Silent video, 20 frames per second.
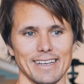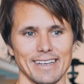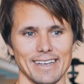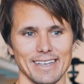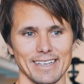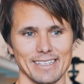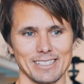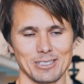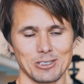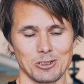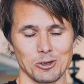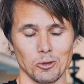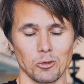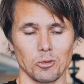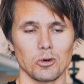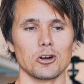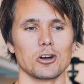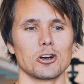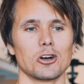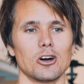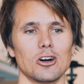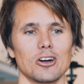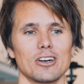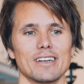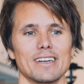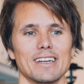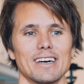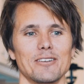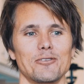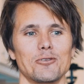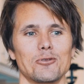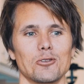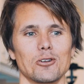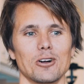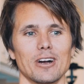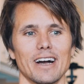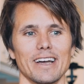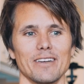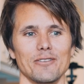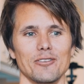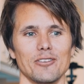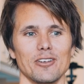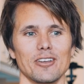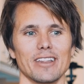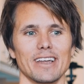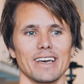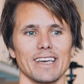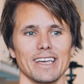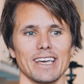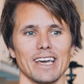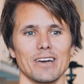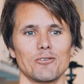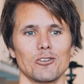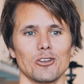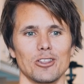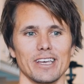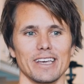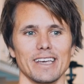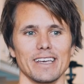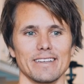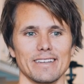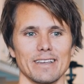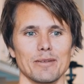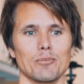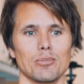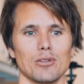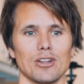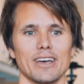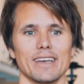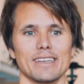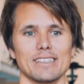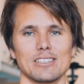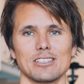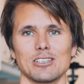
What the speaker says: is to work hard enough where I feel like everything is in place.